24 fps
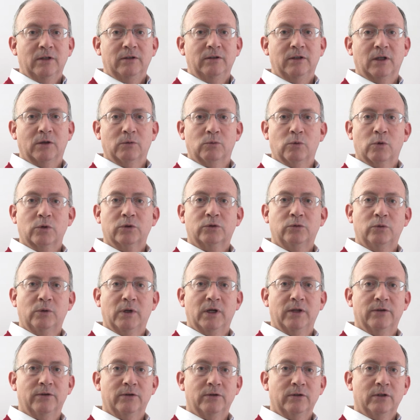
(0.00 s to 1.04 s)
that work
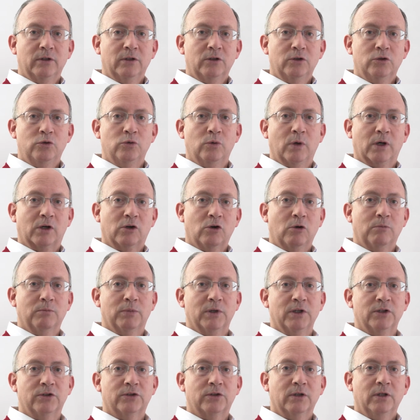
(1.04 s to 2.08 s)
together to
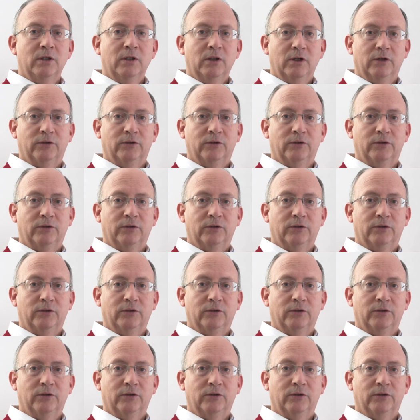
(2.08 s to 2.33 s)
accomplish